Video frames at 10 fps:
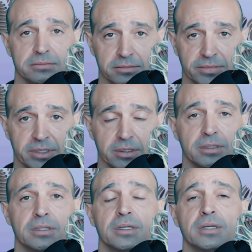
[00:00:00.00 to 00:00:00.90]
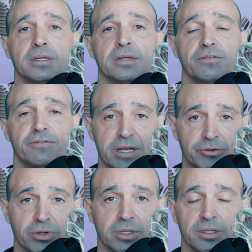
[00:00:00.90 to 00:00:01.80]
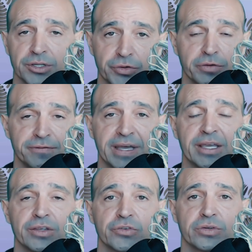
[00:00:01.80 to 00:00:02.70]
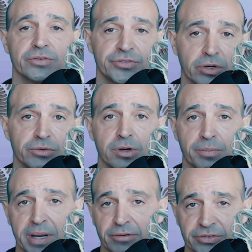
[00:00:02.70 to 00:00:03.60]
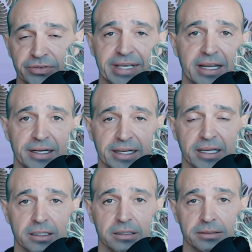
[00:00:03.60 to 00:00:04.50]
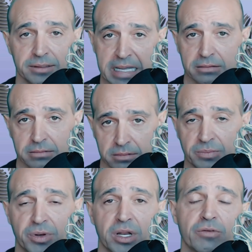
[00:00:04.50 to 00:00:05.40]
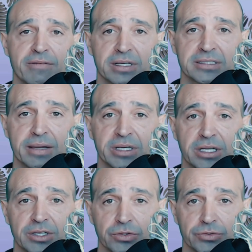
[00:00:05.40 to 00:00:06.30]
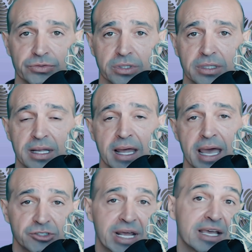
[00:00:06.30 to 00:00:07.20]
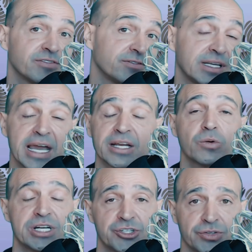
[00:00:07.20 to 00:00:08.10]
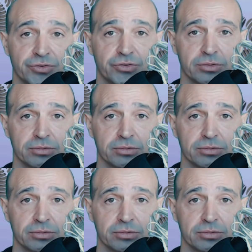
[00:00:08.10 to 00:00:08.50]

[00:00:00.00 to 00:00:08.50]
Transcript: the federal U-phase zone comparison technique that the polygraph examiner used, actually has 9 questions.